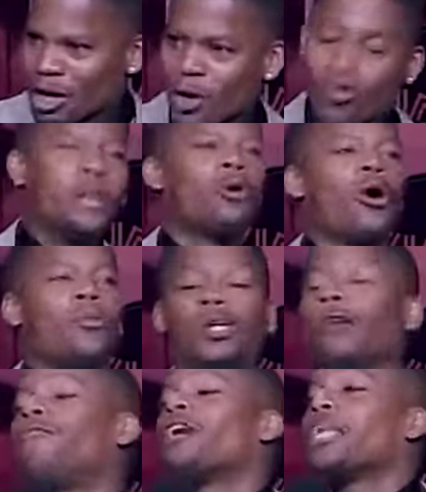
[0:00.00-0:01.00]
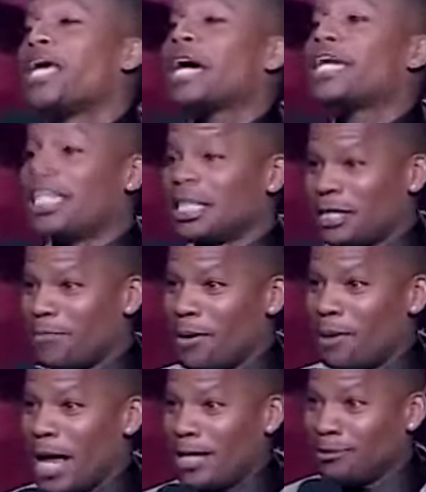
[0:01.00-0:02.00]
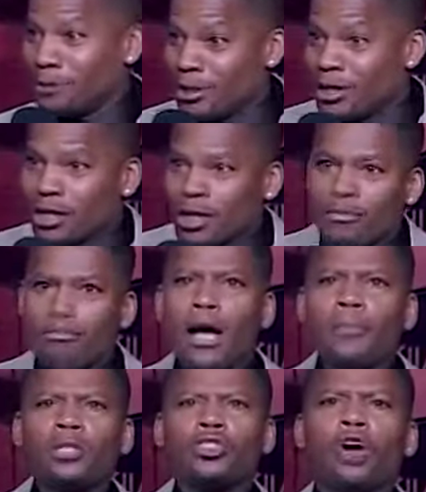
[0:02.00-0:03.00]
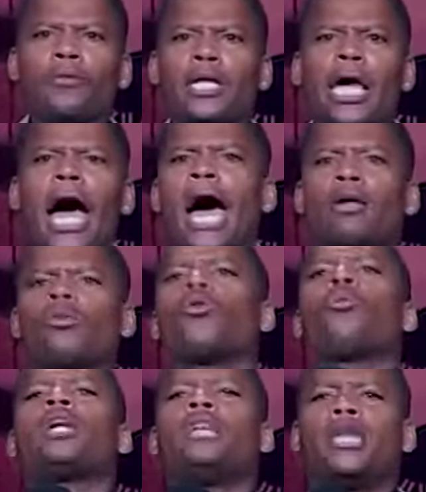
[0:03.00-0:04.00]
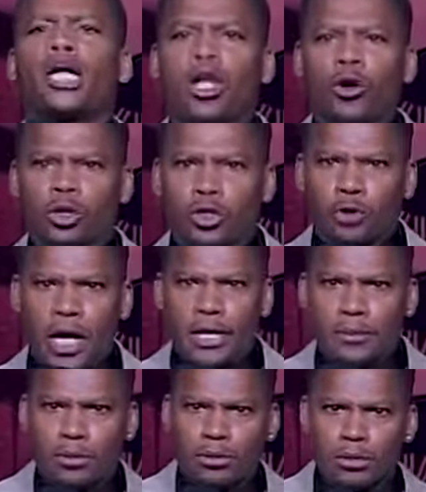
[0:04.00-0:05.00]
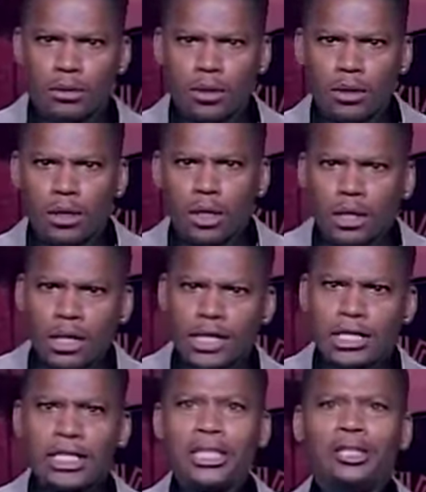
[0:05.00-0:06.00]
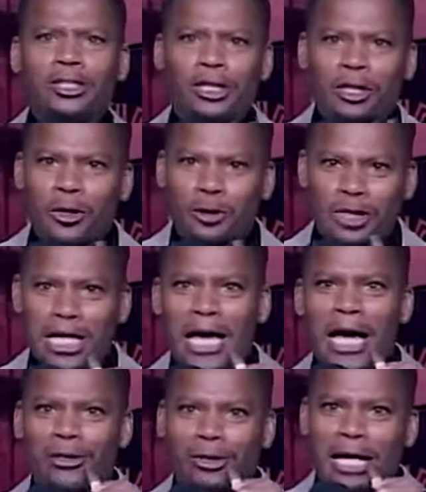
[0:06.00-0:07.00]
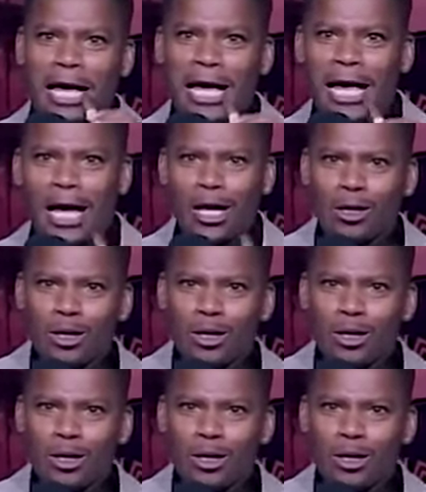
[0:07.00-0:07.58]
Because we grew up with no fucking air conditioning, remember that? Mama, it's gonna be hot, but run in there and close the drapes. Like the heat just gonna stay outside.